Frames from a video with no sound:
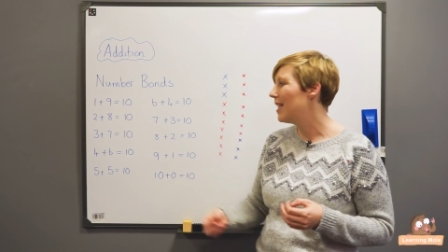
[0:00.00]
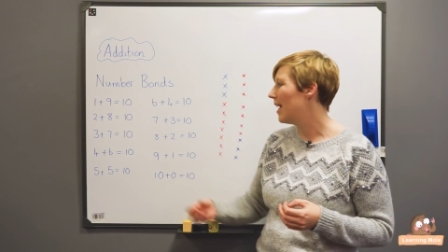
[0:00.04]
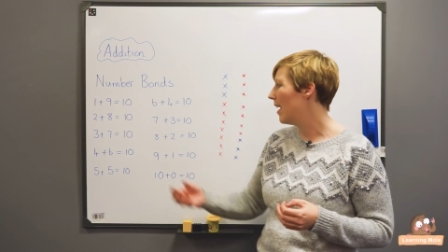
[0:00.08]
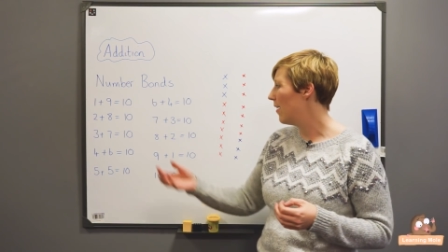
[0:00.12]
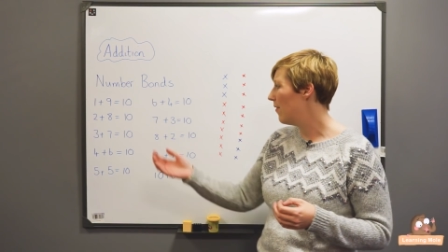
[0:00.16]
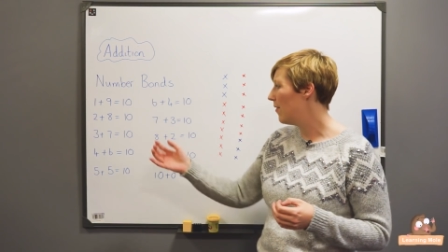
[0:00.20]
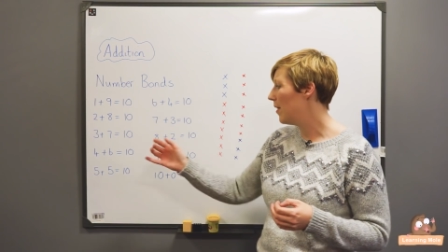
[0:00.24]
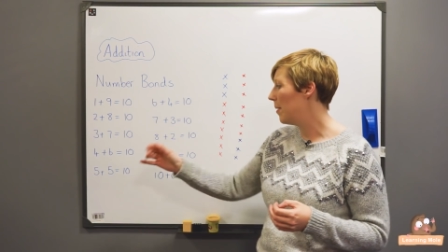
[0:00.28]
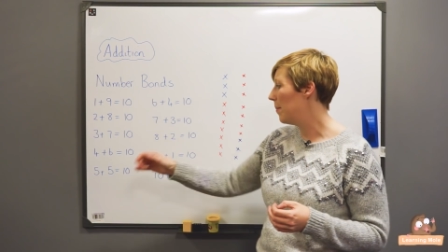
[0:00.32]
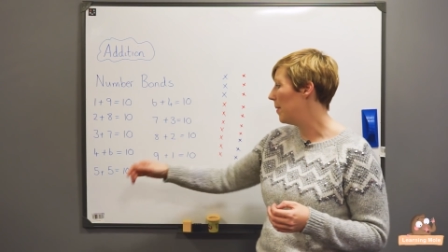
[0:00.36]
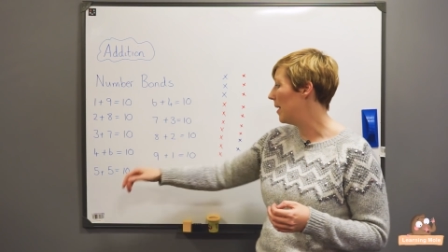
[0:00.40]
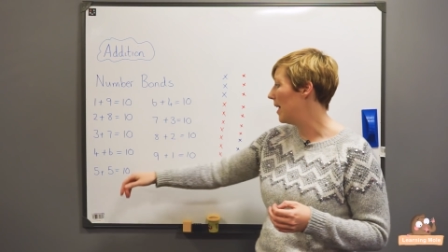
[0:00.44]

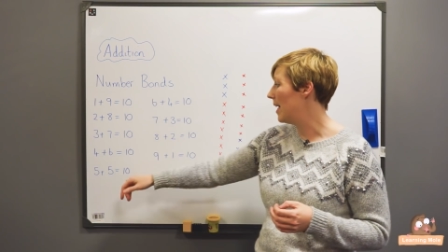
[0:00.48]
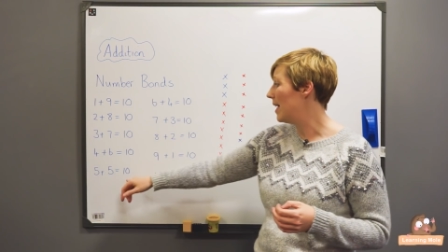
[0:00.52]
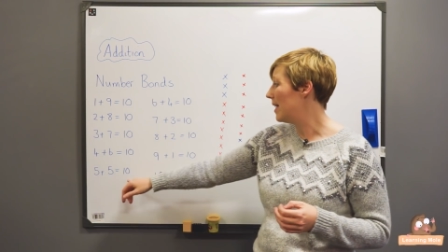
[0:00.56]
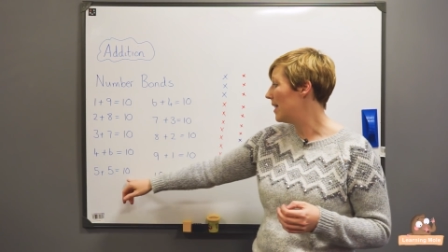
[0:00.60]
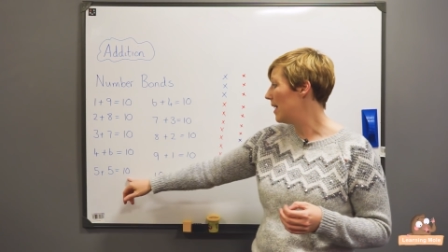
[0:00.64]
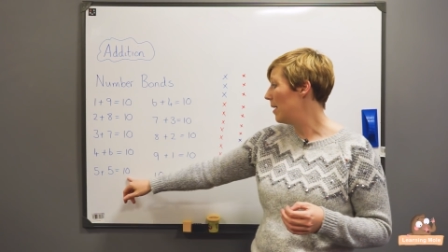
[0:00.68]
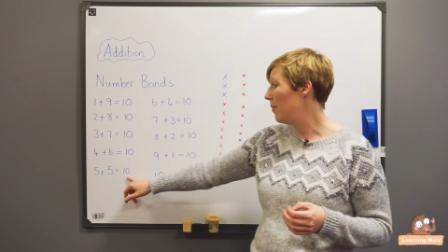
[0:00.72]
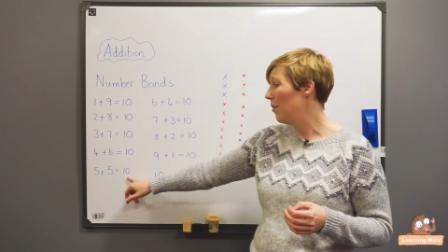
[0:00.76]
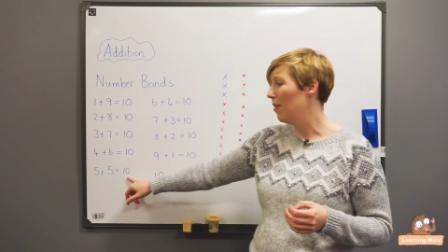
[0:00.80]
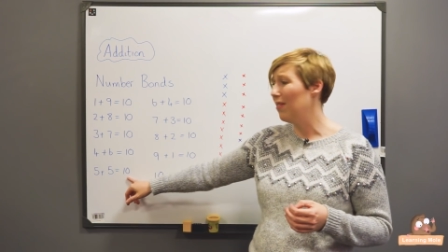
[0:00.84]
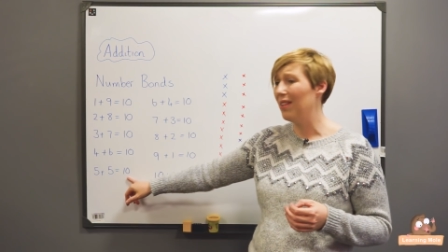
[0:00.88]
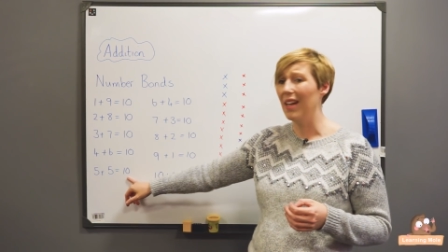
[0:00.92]
give them an
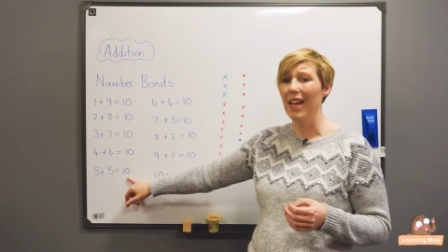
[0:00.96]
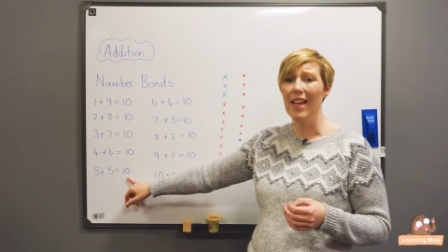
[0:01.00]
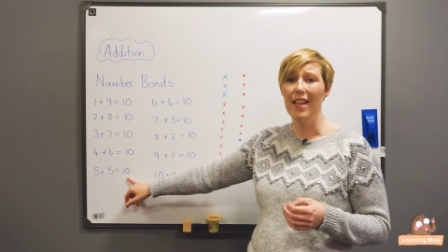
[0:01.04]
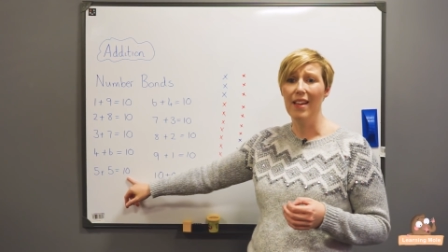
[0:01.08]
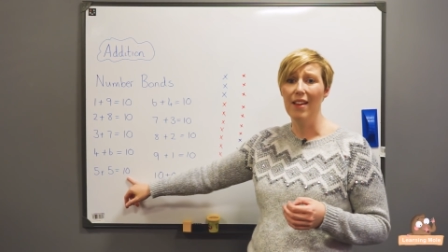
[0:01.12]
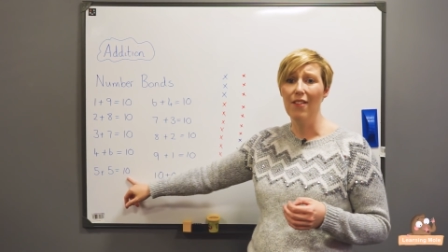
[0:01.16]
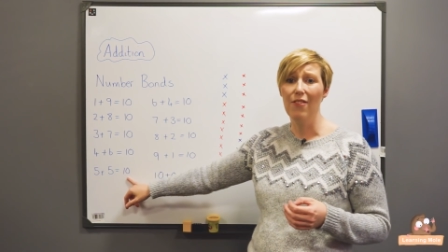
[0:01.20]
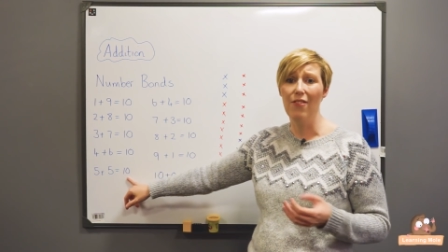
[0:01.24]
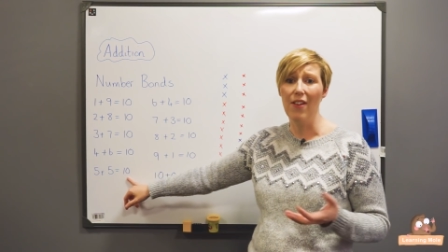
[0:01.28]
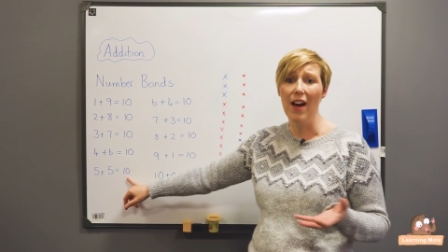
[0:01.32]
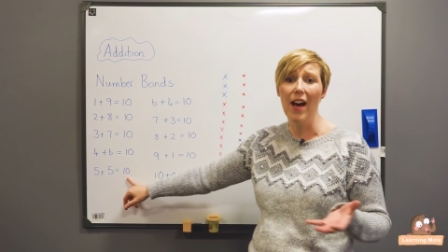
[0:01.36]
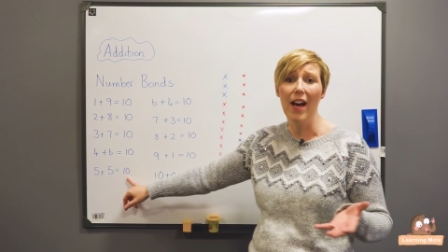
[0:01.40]
easy one
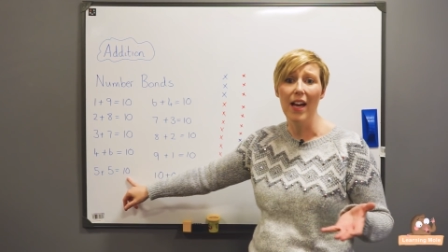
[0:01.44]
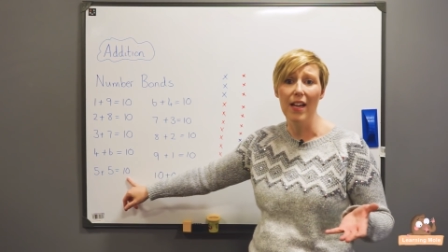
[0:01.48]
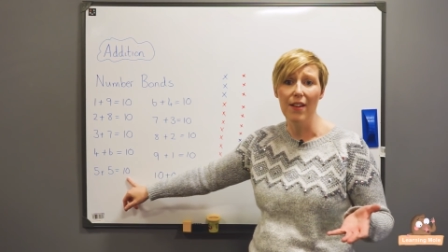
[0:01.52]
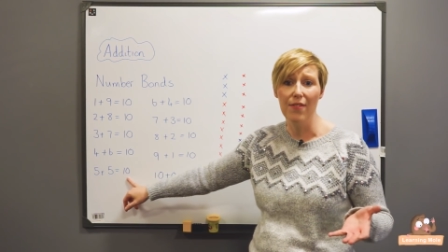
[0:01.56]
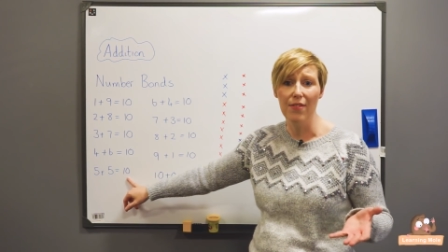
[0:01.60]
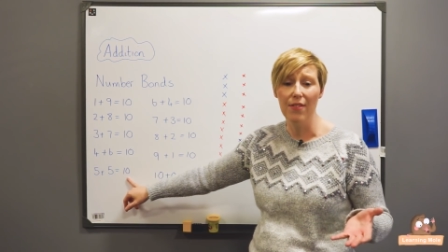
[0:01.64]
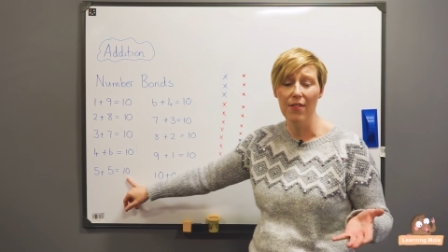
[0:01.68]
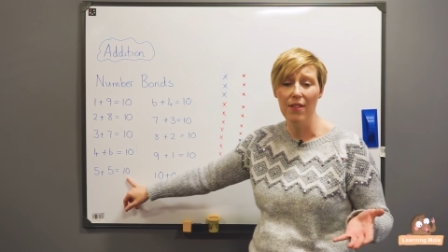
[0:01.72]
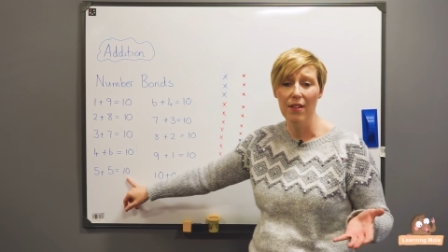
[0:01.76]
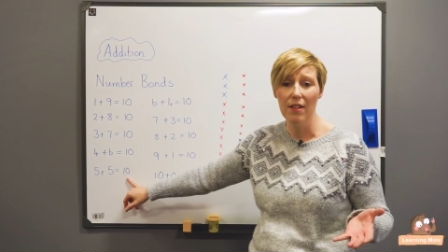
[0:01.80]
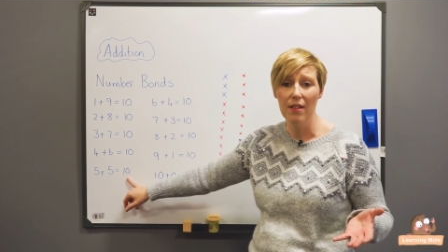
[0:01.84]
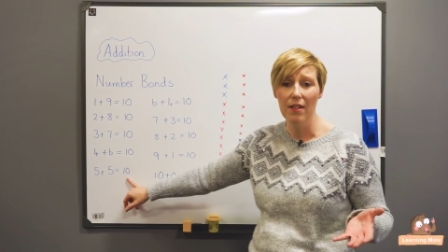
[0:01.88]
like 5,